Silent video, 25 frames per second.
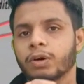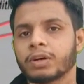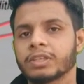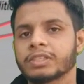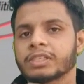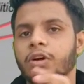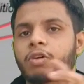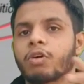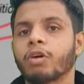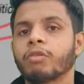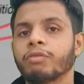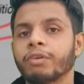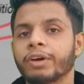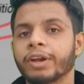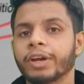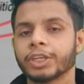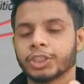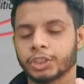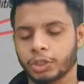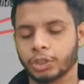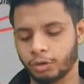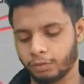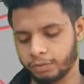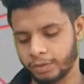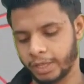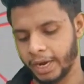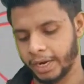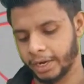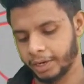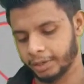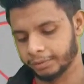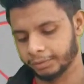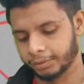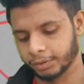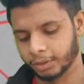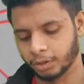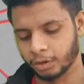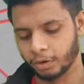What is the configuration of that?
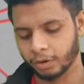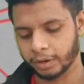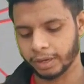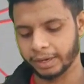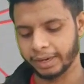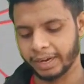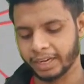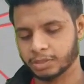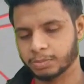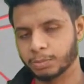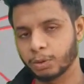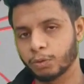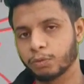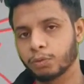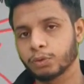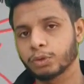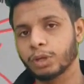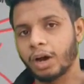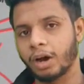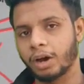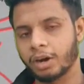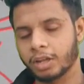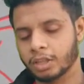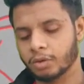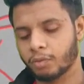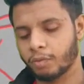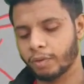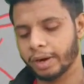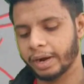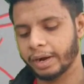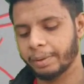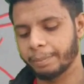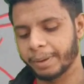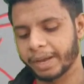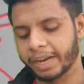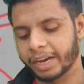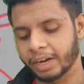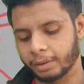Okay, let's move to the another one
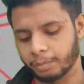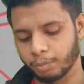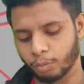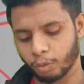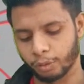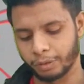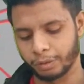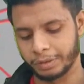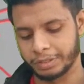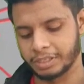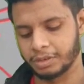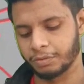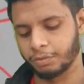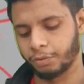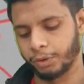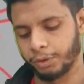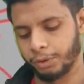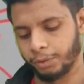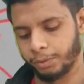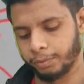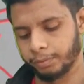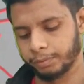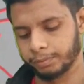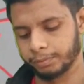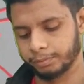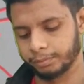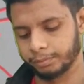and make it more easy for you.